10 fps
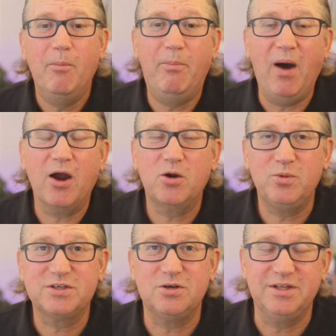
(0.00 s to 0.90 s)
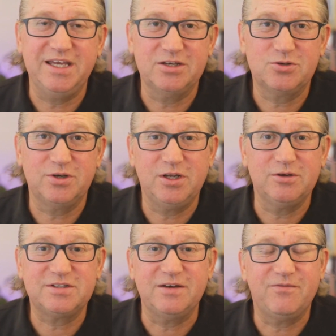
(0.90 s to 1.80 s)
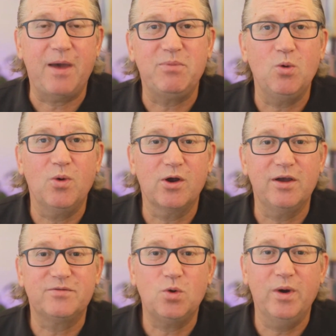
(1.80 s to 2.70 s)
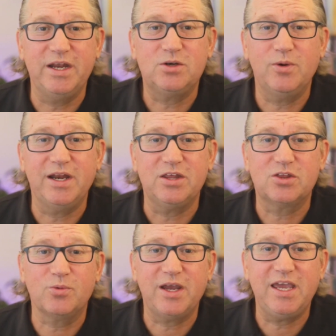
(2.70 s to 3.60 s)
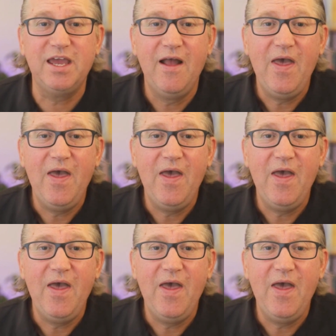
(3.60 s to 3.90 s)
Bard was only introduced in February of 2023,